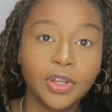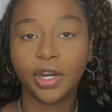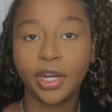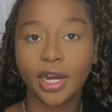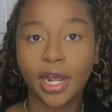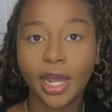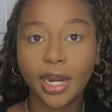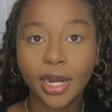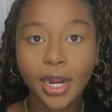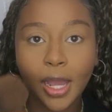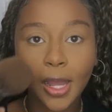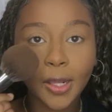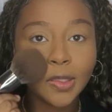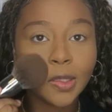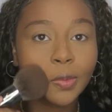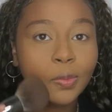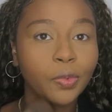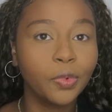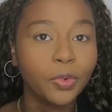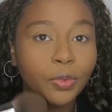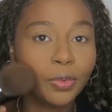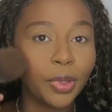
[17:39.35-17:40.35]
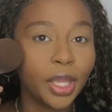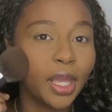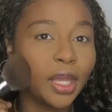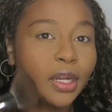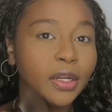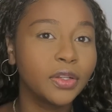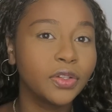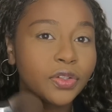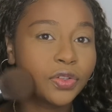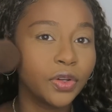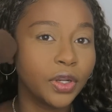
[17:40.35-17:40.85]
Trinidad has a booming
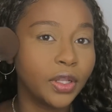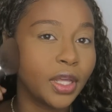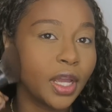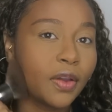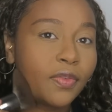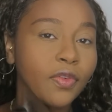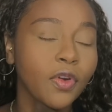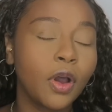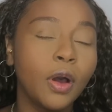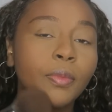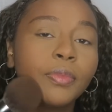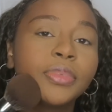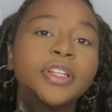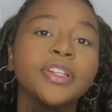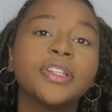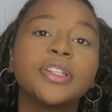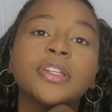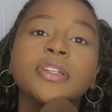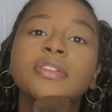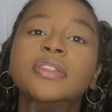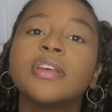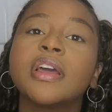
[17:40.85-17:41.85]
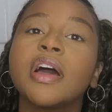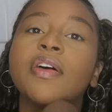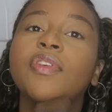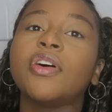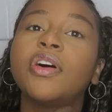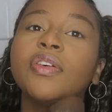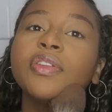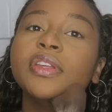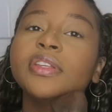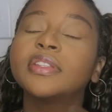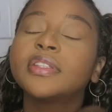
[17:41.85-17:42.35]
industry. They have competitions, they have
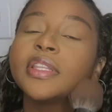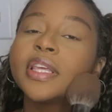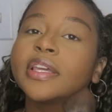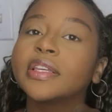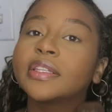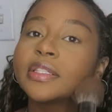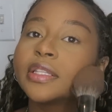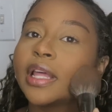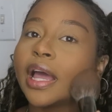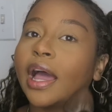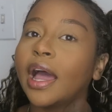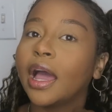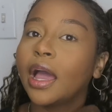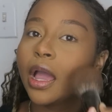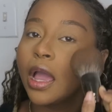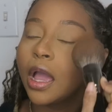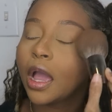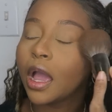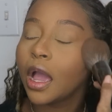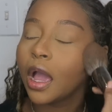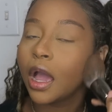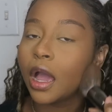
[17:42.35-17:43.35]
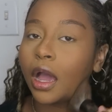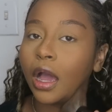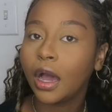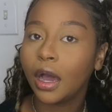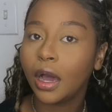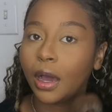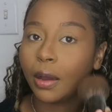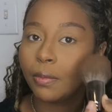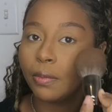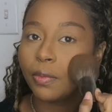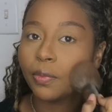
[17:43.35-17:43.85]
all these things that
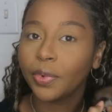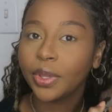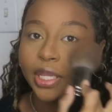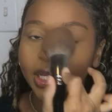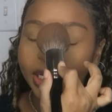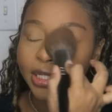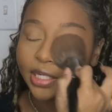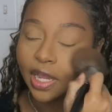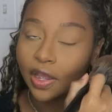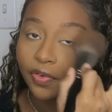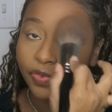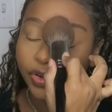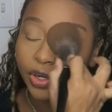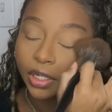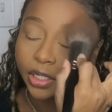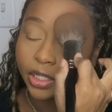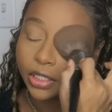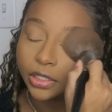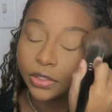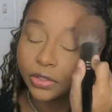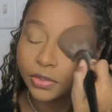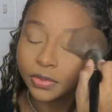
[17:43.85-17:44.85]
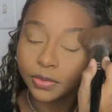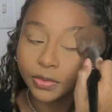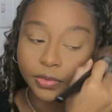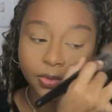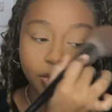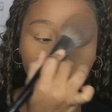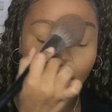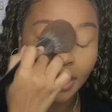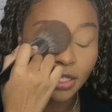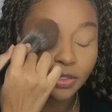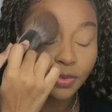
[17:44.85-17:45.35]
we can definitely do
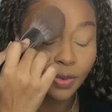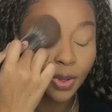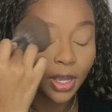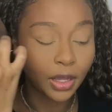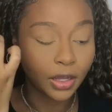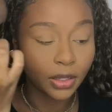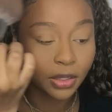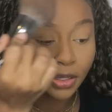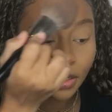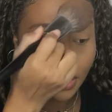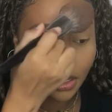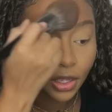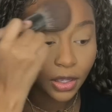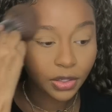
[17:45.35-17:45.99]
as well.